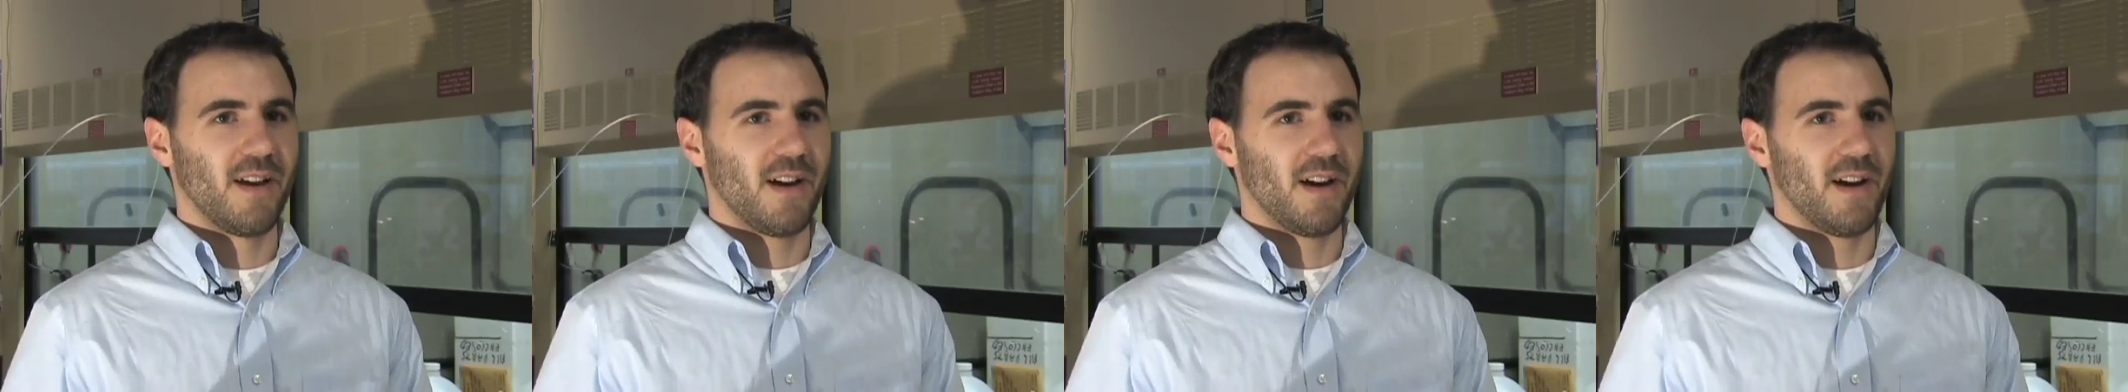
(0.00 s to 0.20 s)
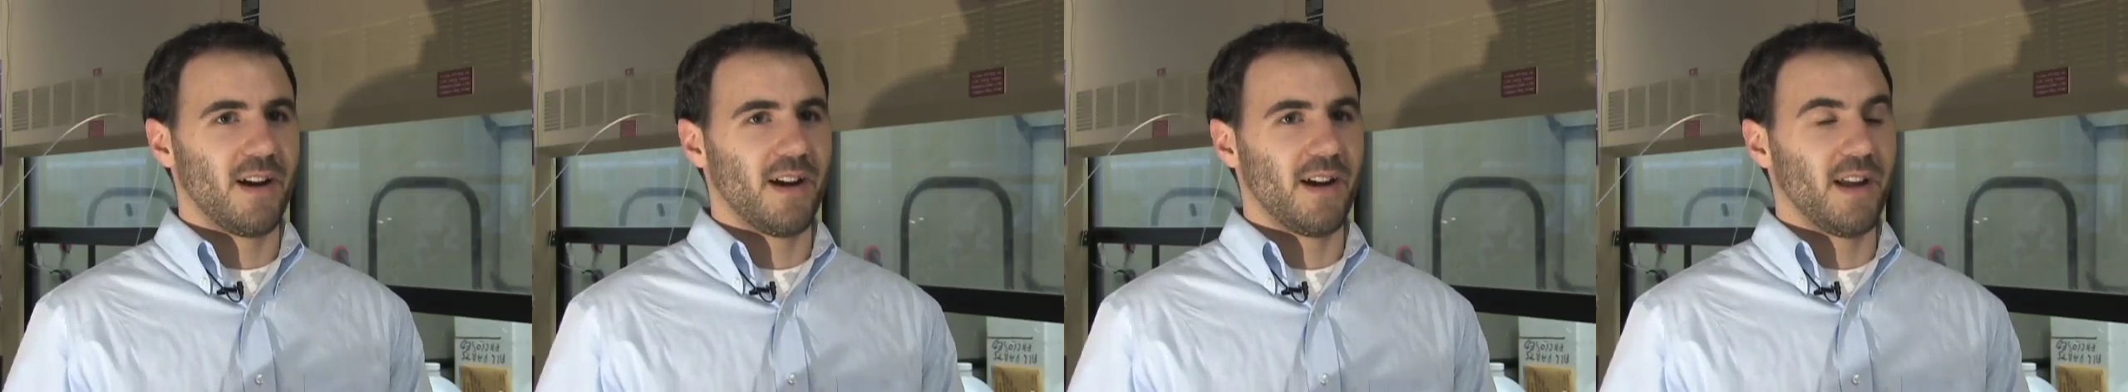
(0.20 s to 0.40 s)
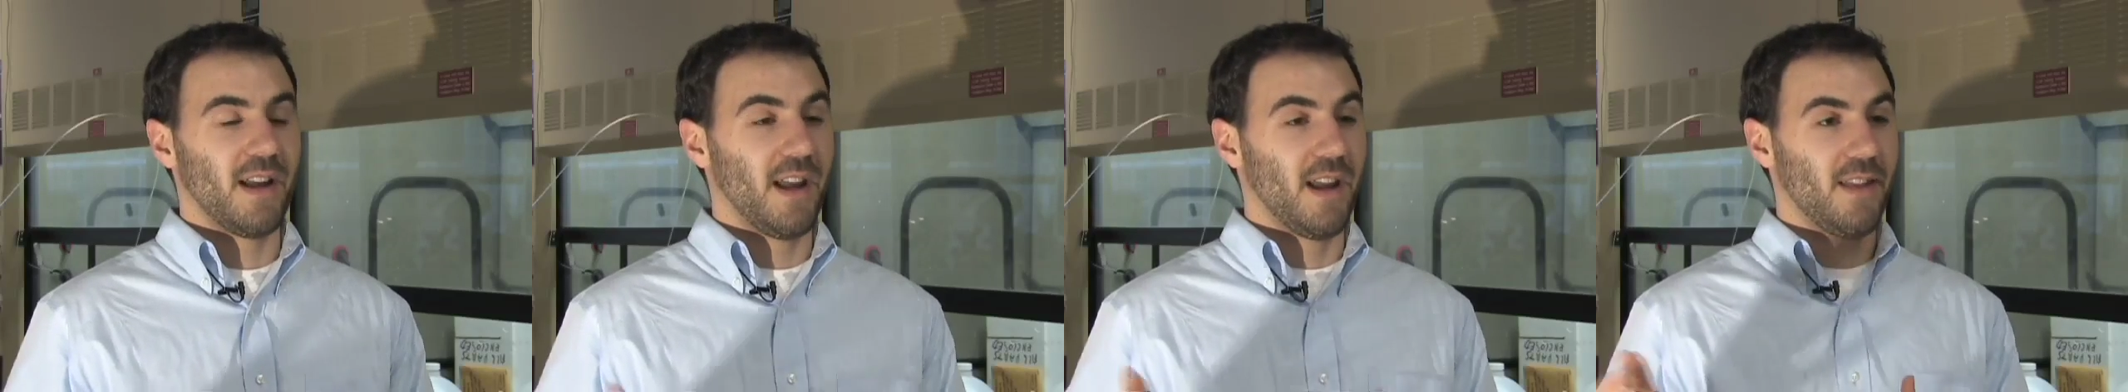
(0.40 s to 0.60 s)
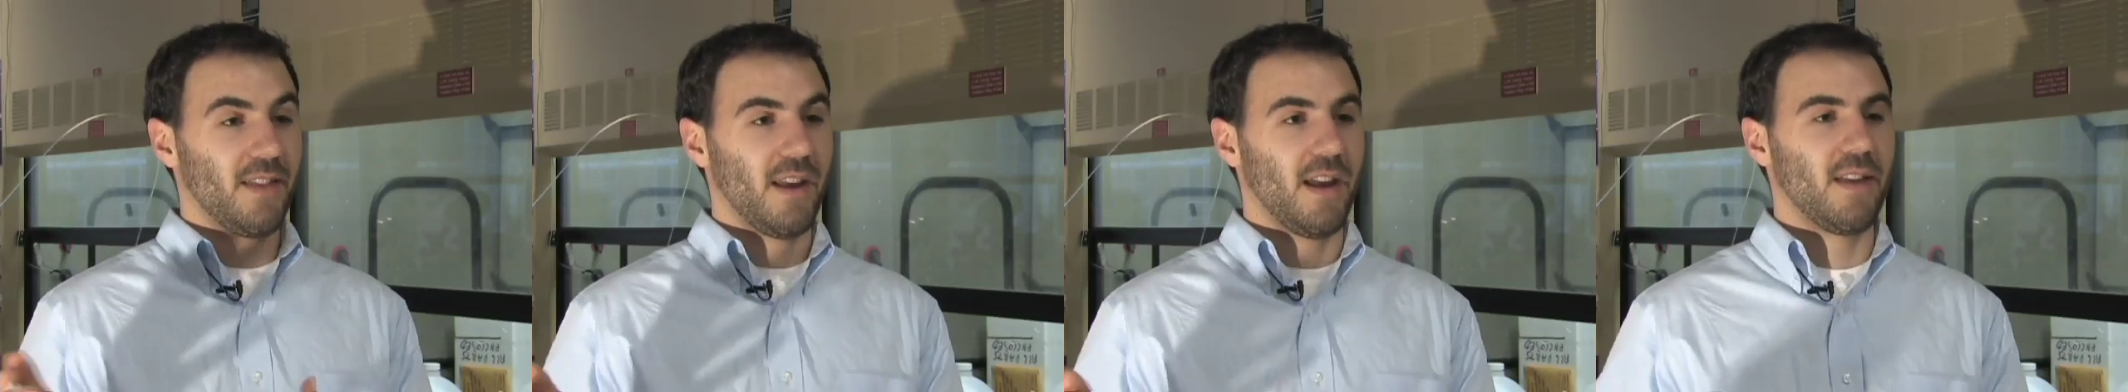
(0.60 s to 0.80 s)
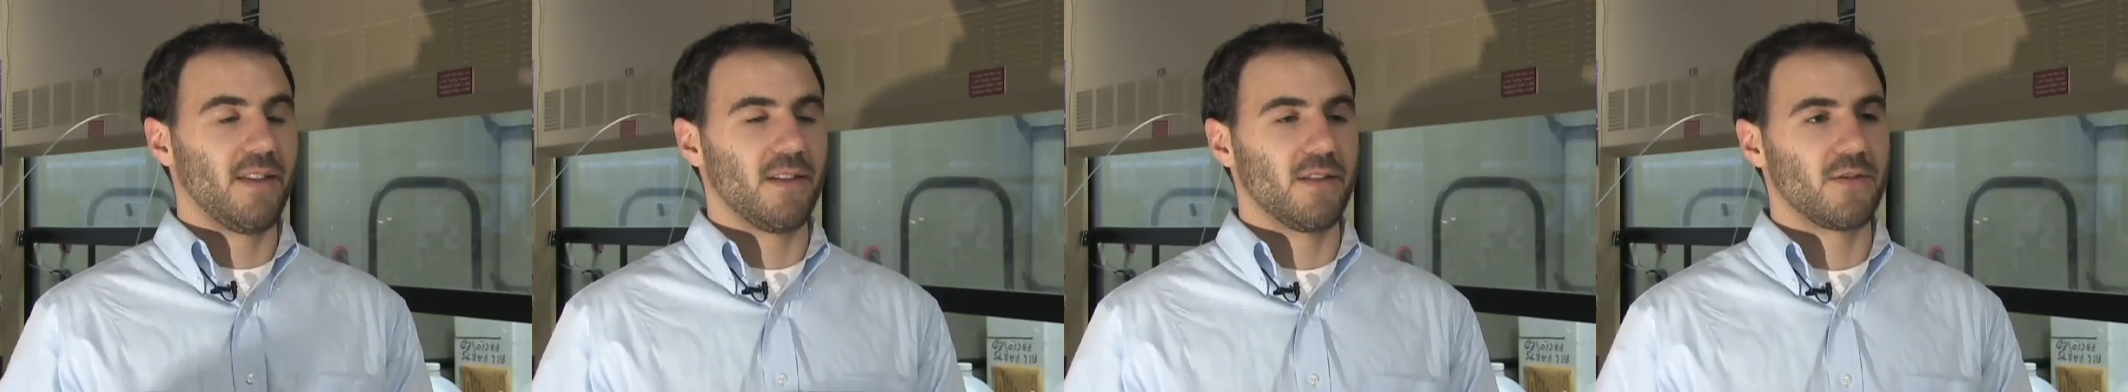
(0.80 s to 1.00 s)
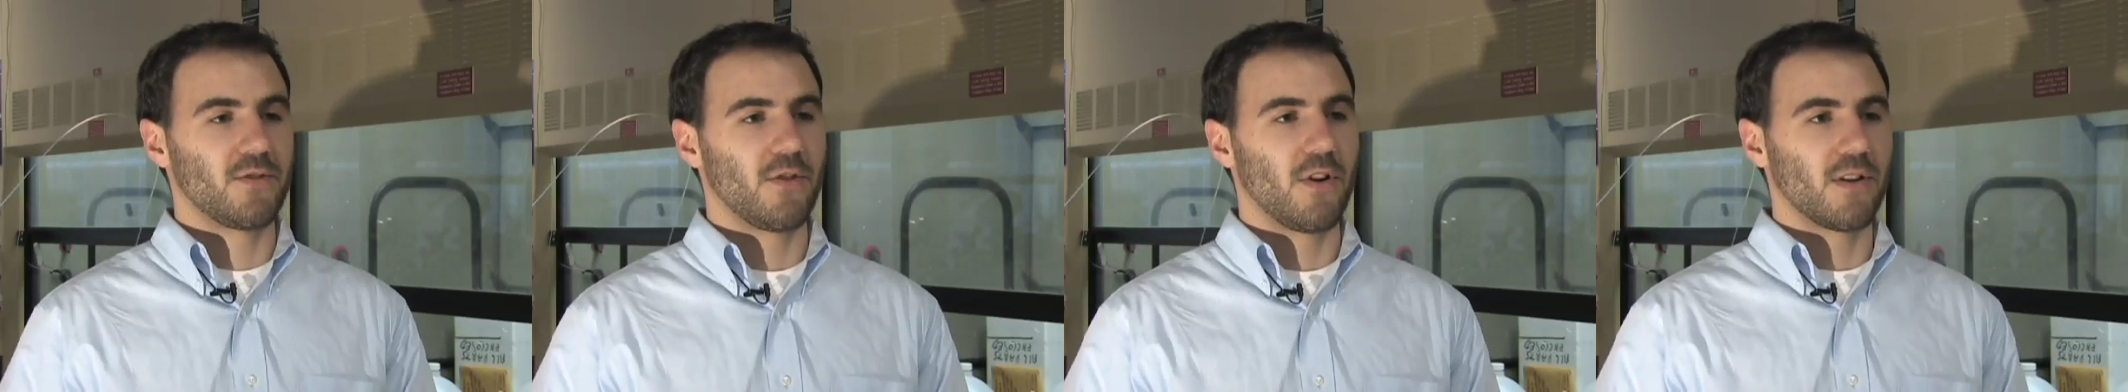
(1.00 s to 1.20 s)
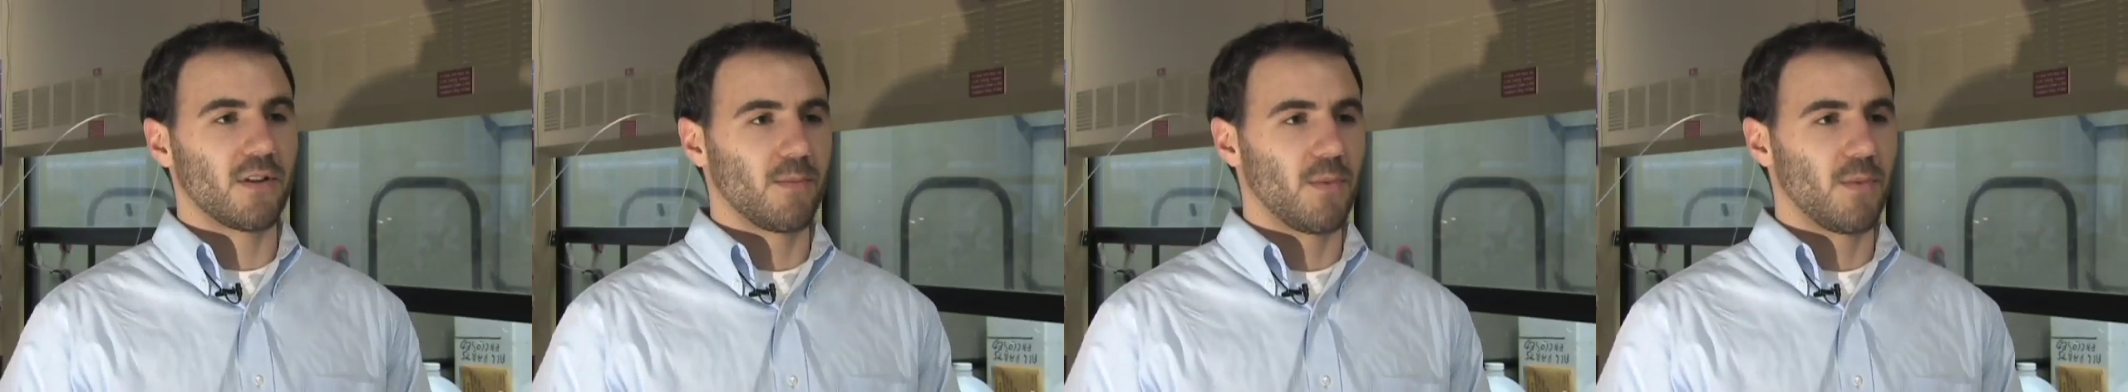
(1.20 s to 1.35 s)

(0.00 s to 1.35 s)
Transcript: and the strong